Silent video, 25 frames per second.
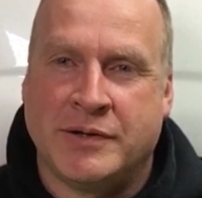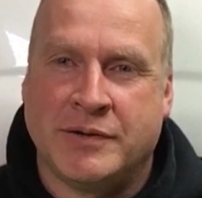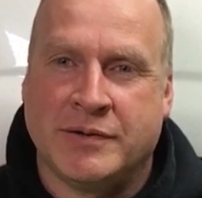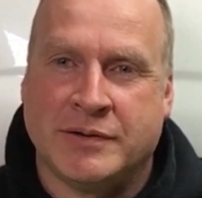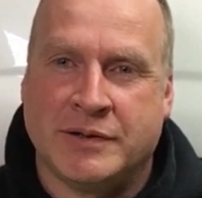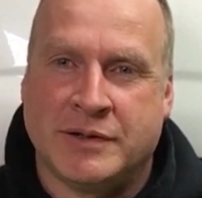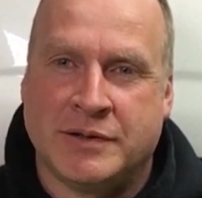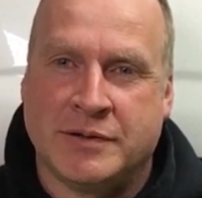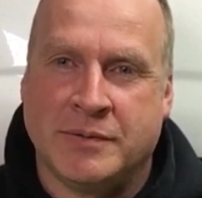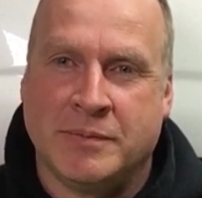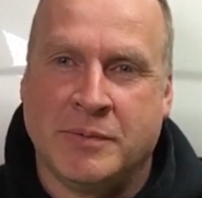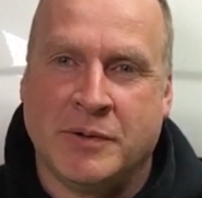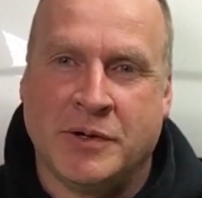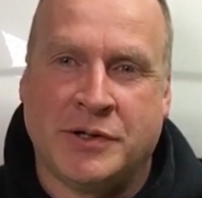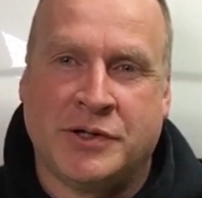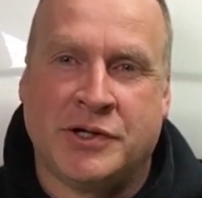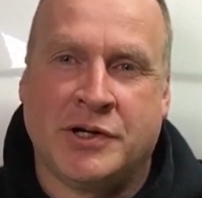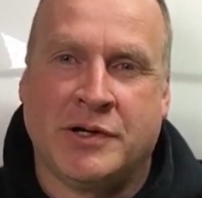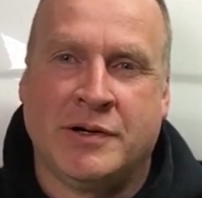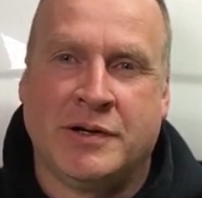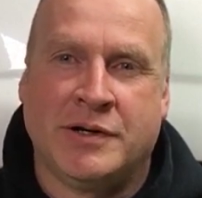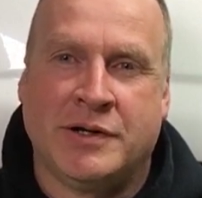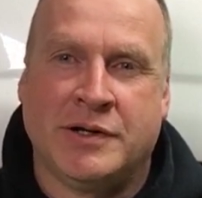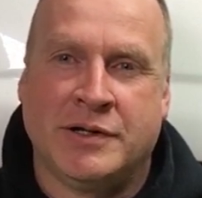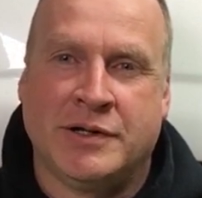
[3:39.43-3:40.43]
Those
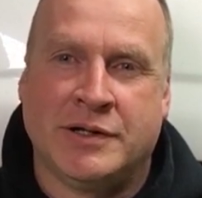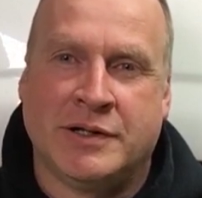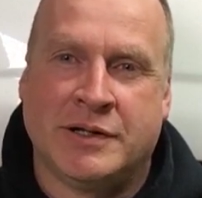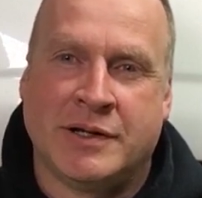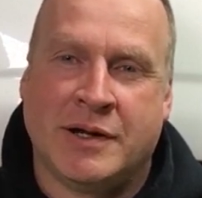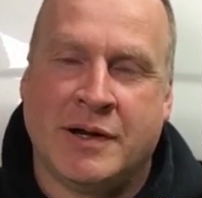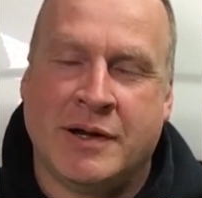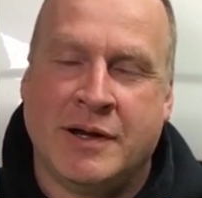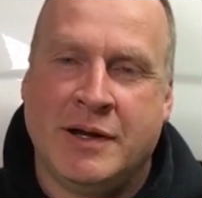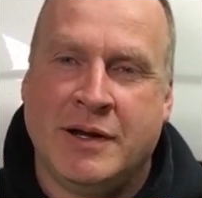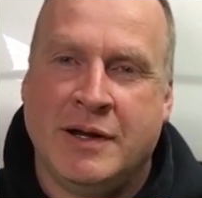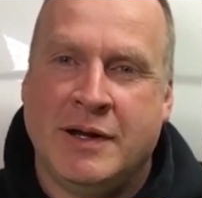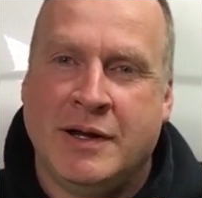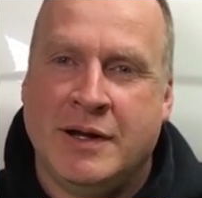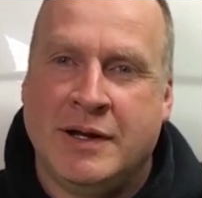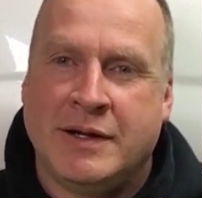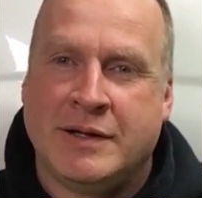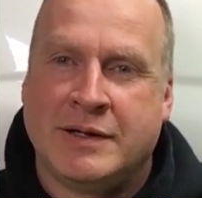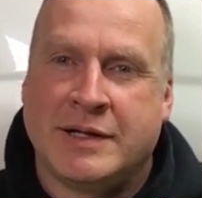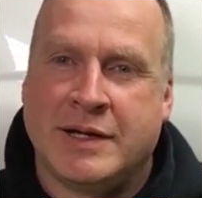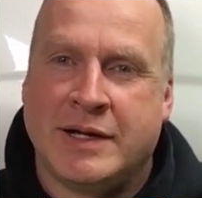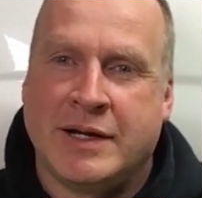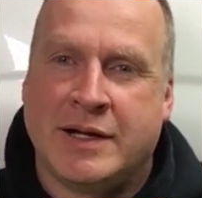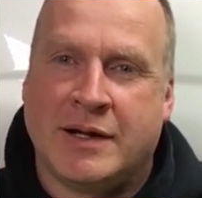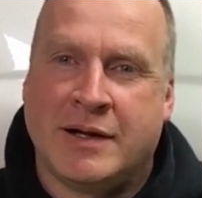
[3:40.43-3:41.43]
superchargers
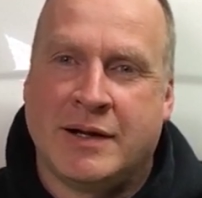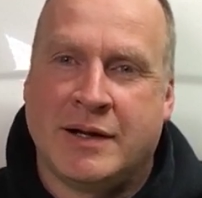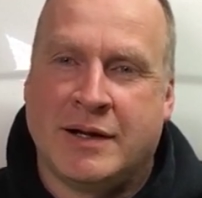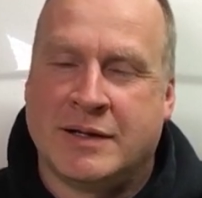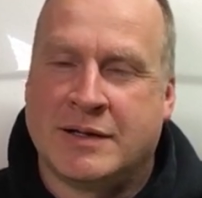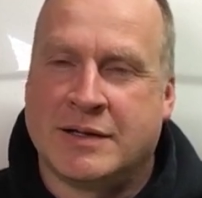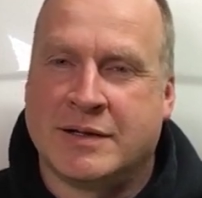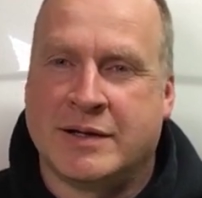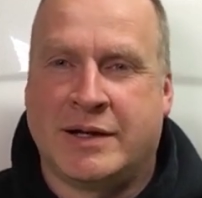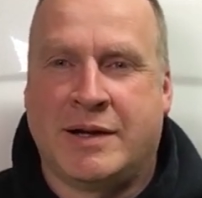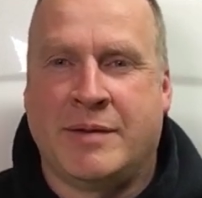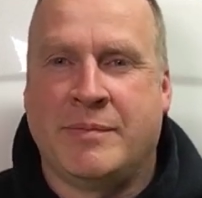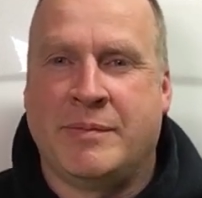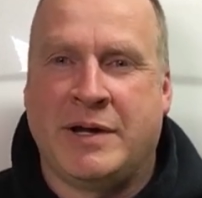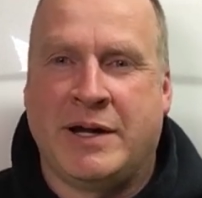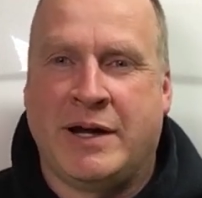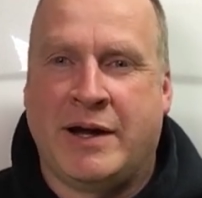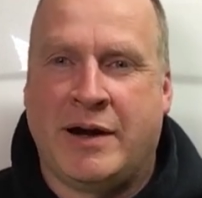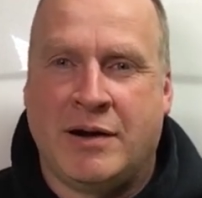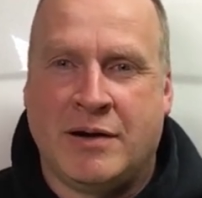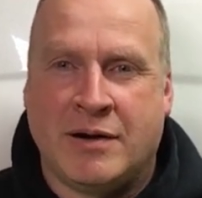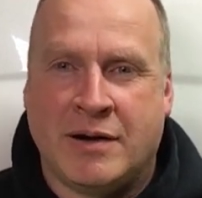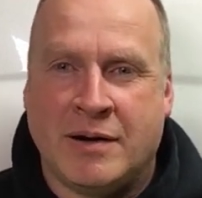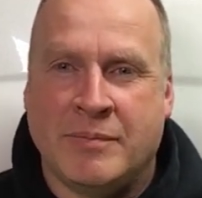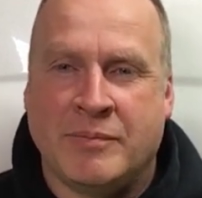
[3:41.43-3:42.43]
it's like a big
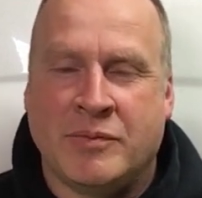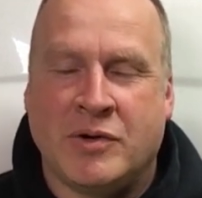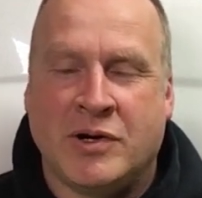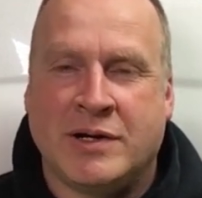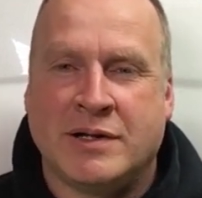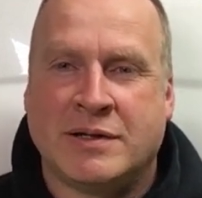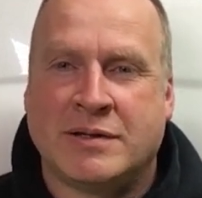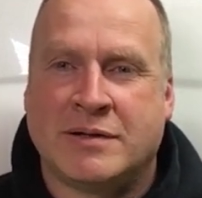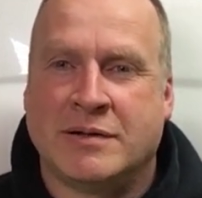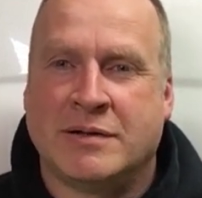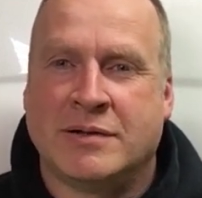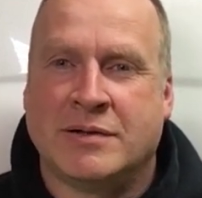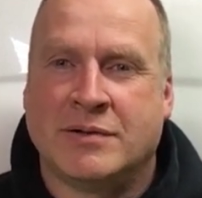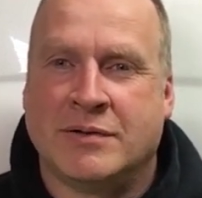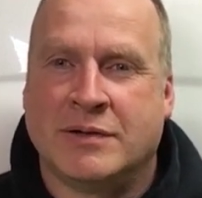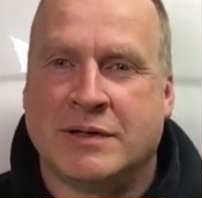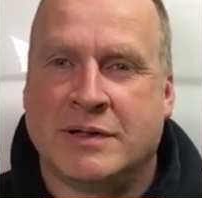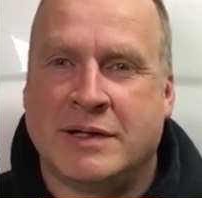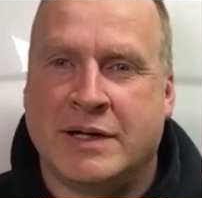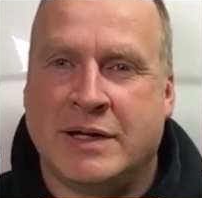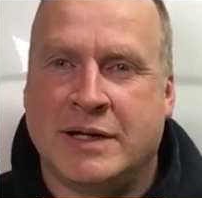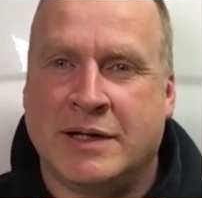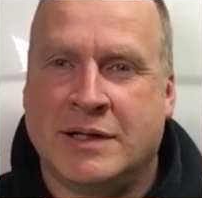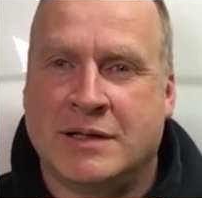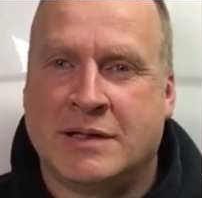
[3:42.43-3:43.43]
air compressor, so it
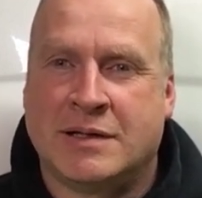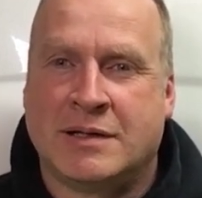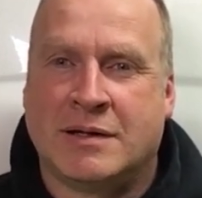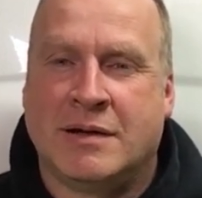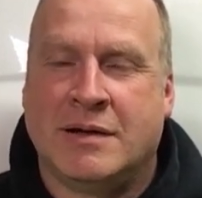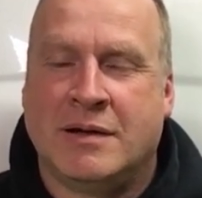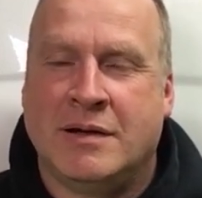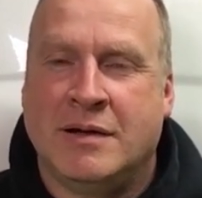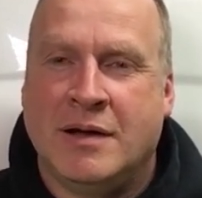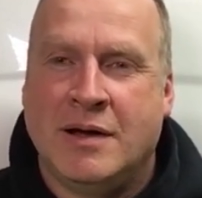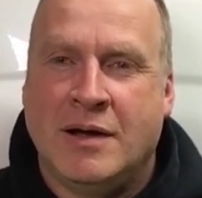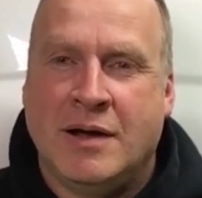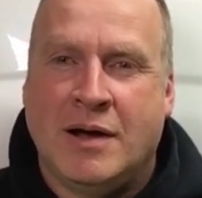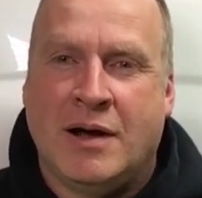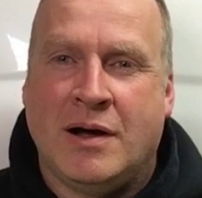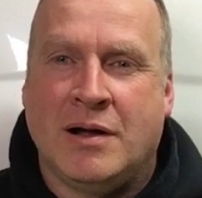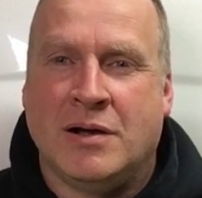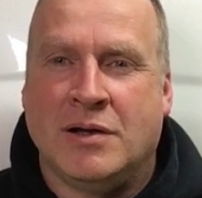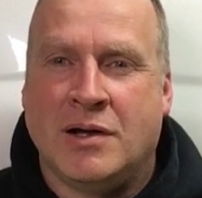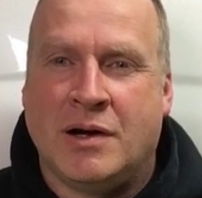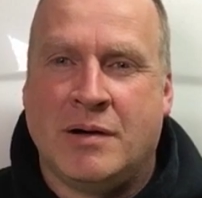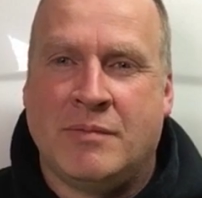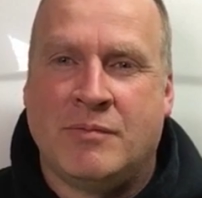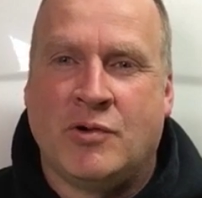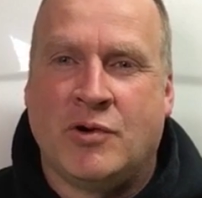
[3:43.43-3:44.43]
takes a
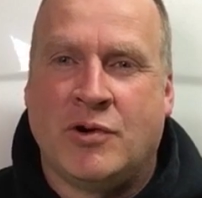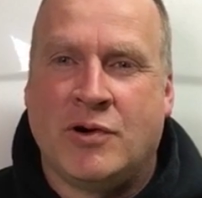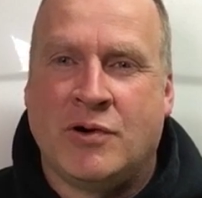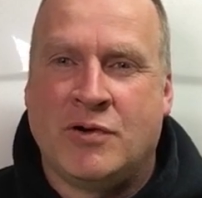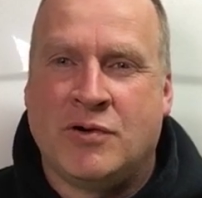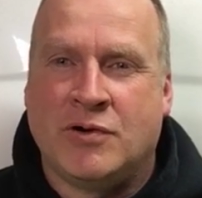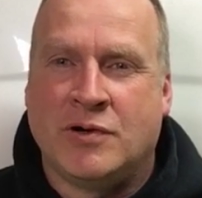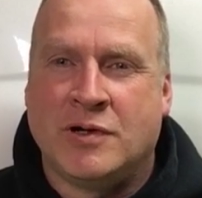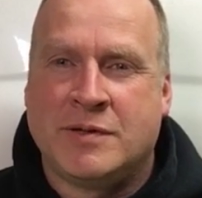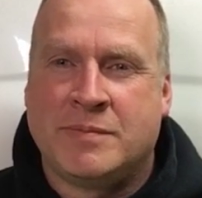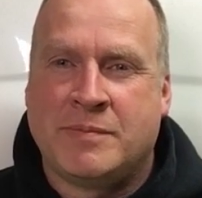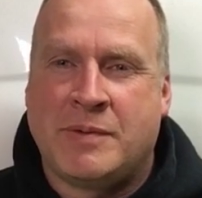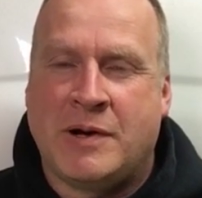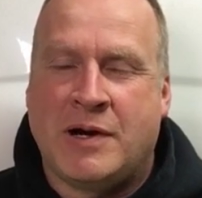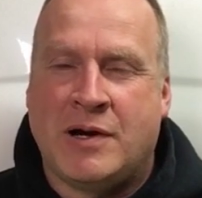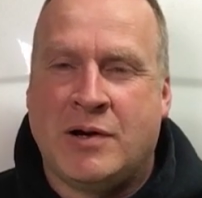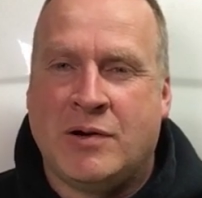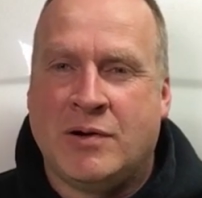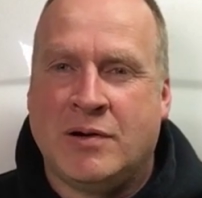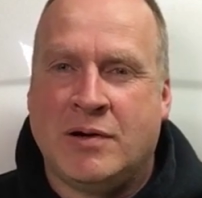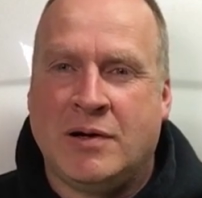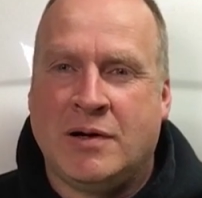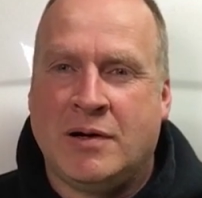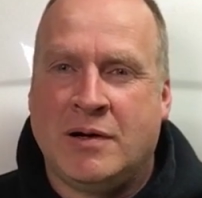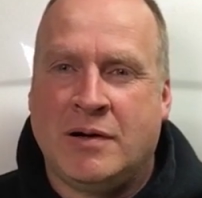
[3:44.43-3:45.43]
lot more
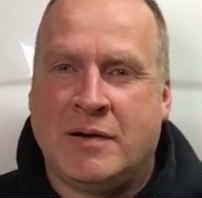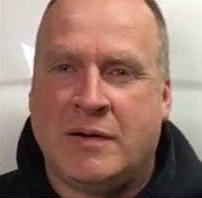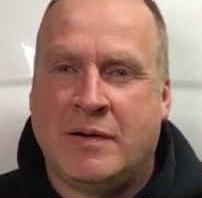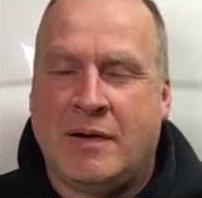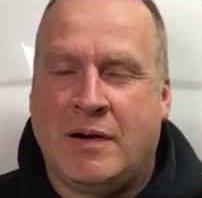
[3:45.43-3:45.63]
horsepower